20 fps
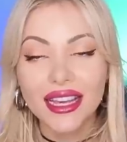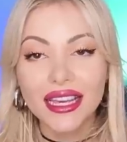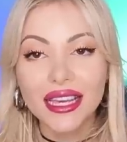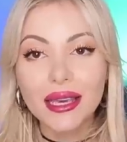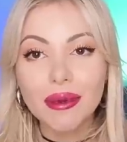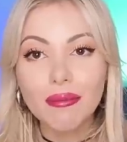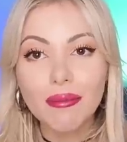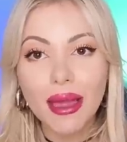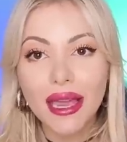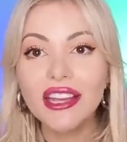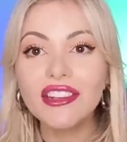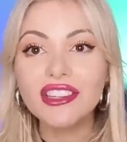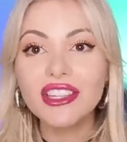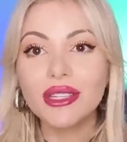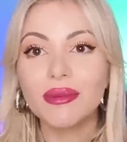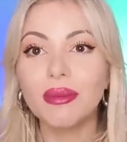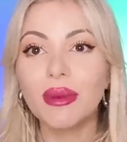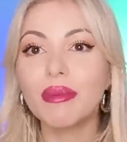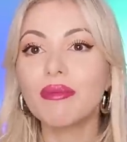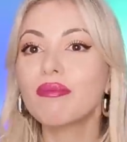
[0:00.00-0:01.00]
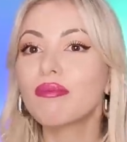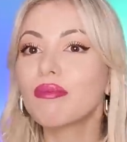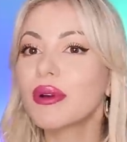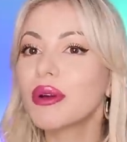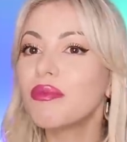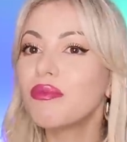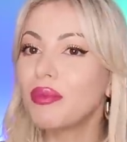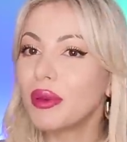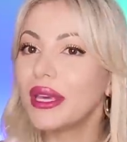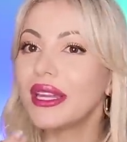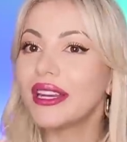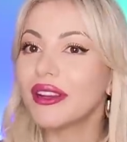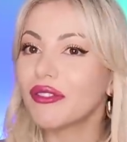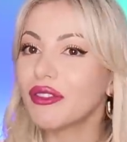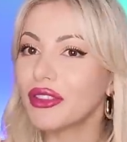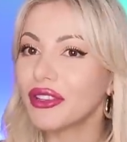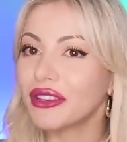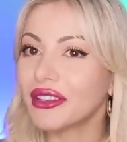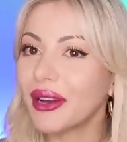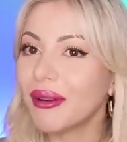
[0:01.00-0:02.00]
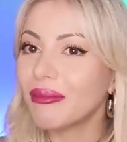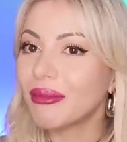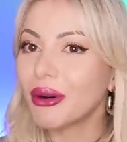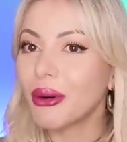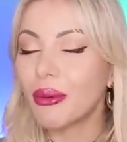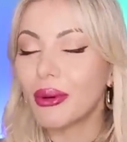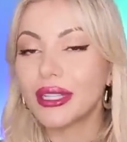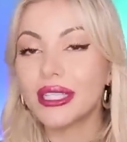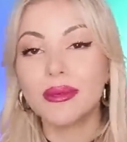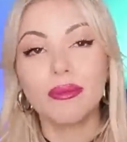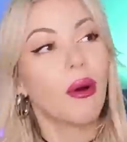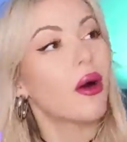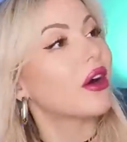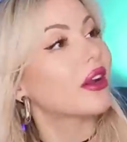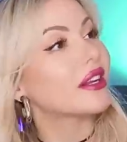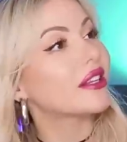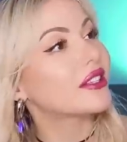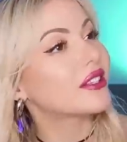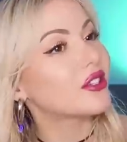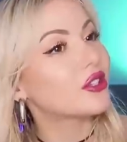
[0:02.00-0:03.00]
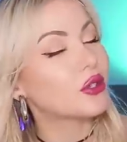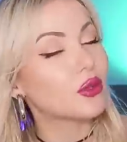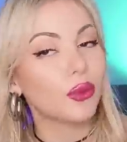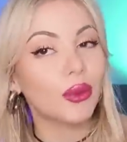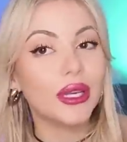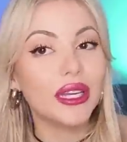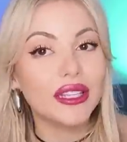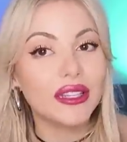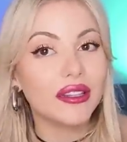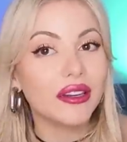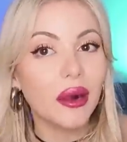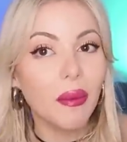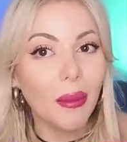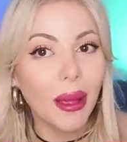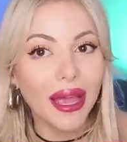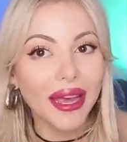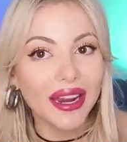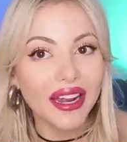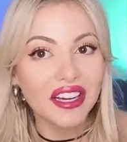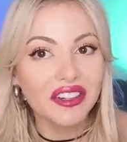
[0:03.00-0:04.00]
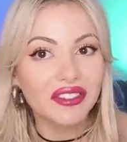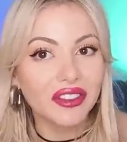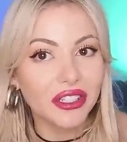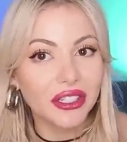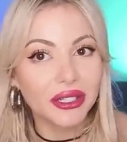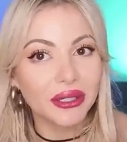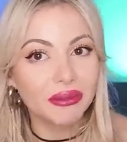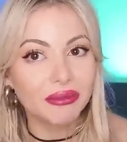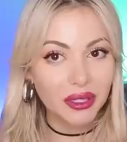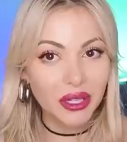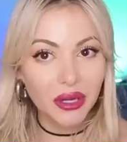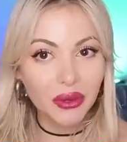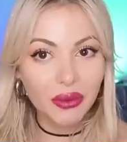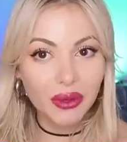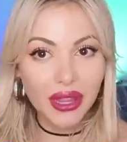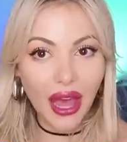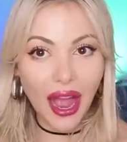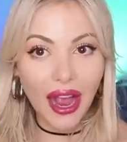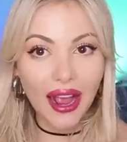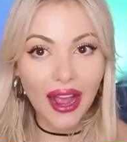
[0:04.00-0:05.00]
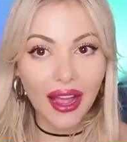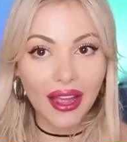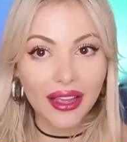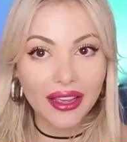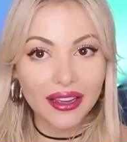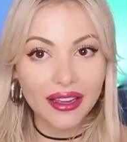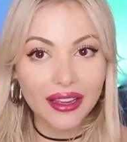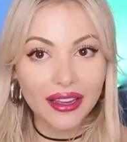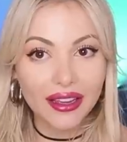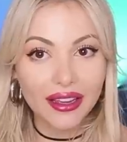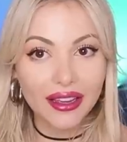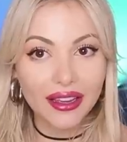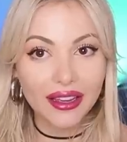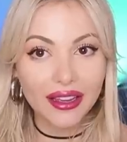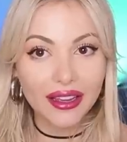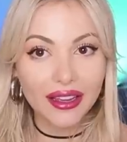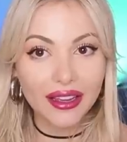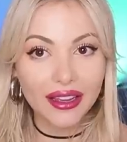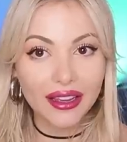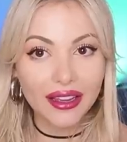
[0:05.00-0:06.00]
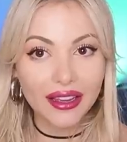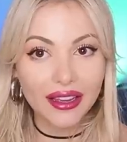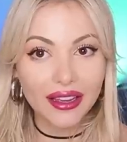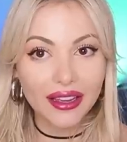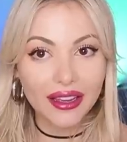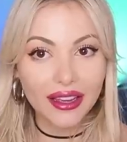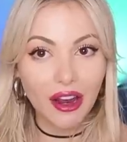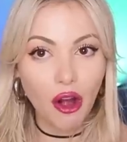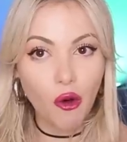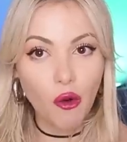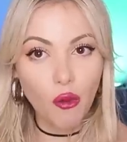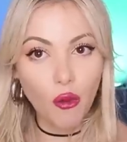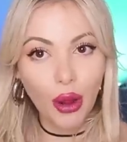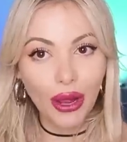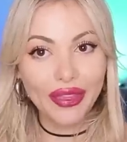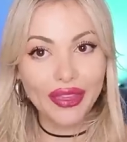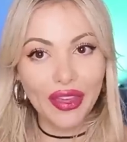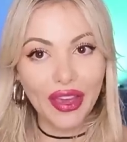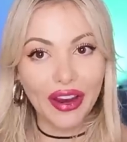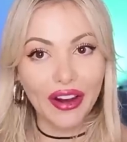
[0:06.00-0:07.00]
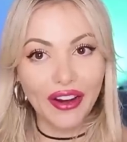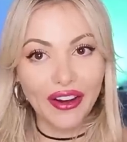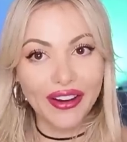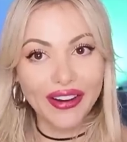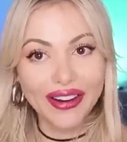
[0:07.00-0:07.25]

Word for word: he may just be competing for the number one spot as the sweetest little man ever. You know, with that guy. Right there.